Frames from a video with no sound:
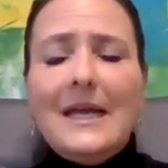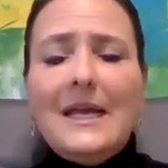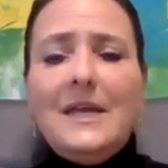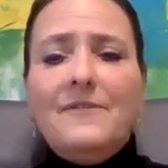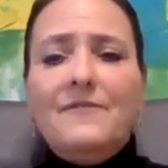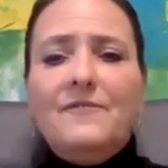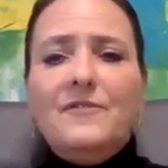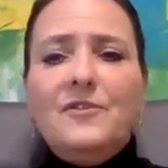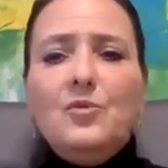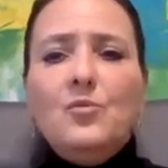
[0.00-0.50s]

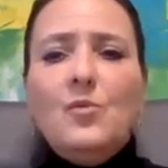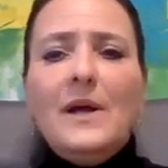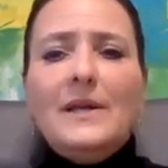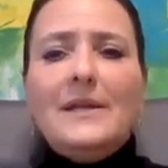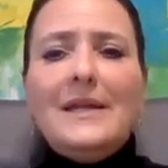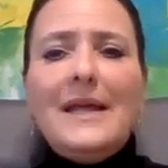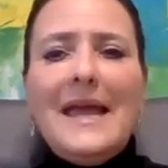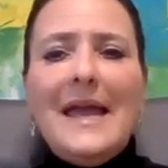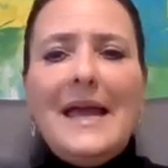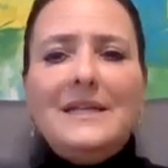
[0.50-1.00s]
If you
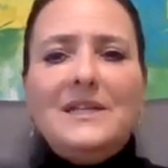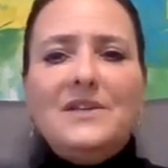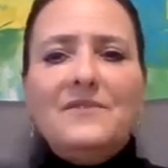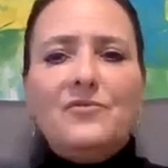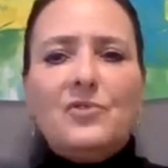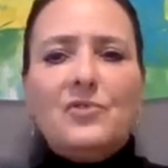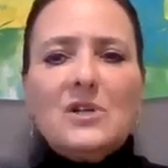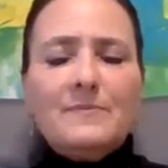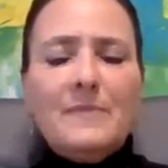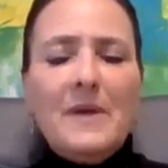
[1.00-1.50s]
want to hand
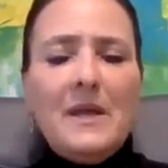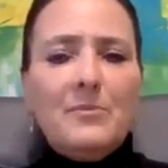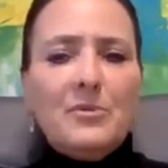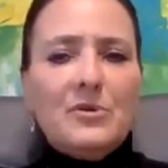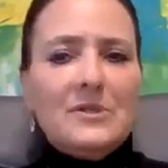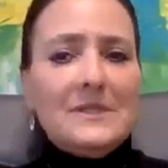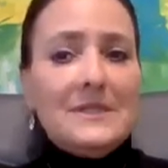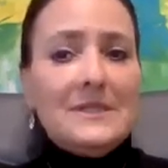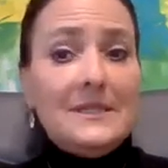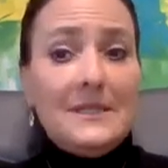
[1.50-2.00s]
divorce
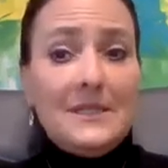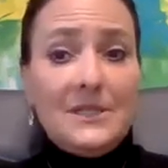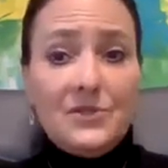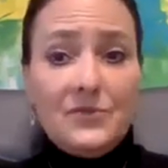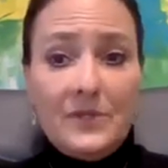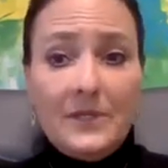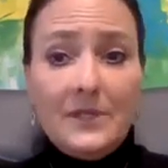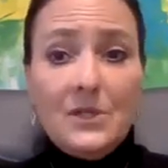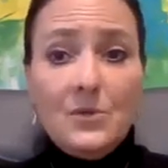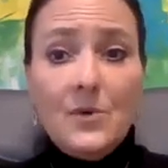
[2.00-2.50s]
papers in
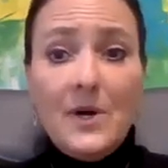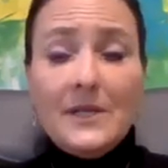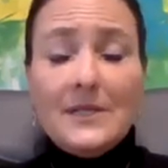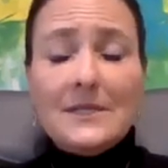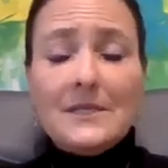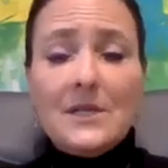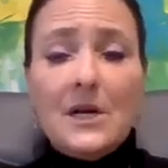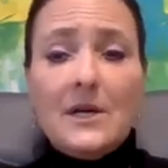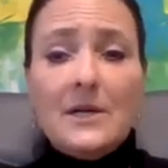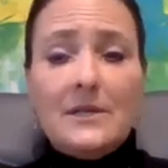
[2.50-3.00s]
Israel, you want
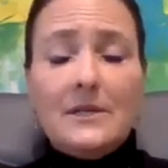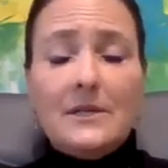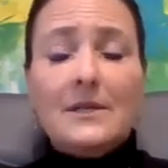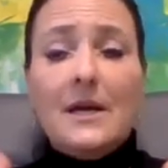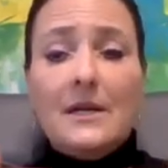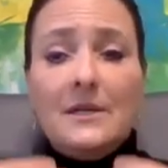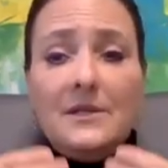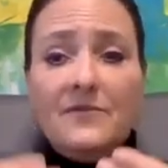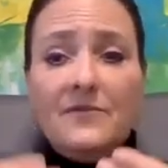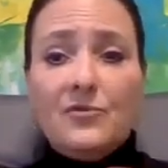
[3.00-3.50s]
to start
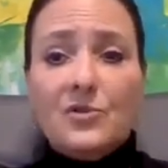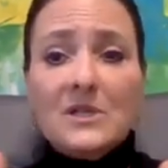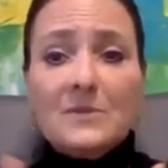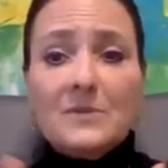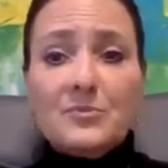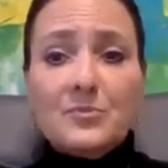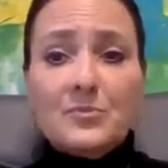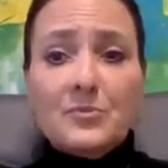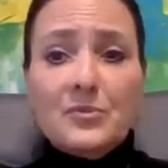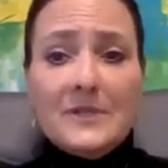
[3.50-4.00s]
a divorce
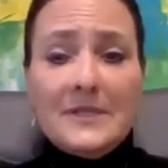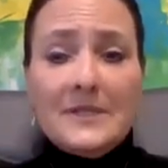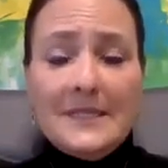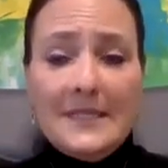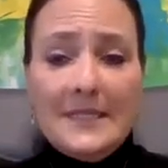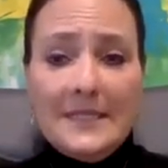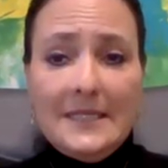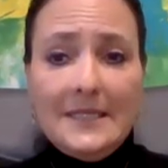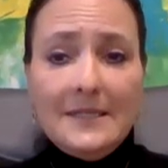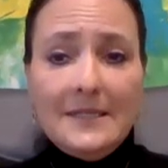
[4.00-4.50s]

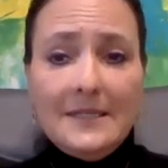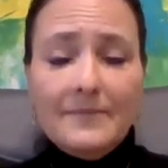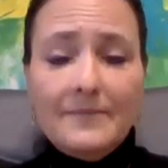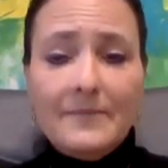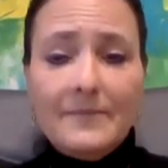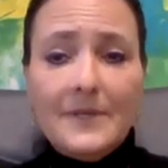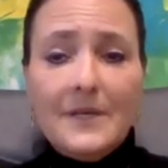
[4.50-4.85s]
proceeding,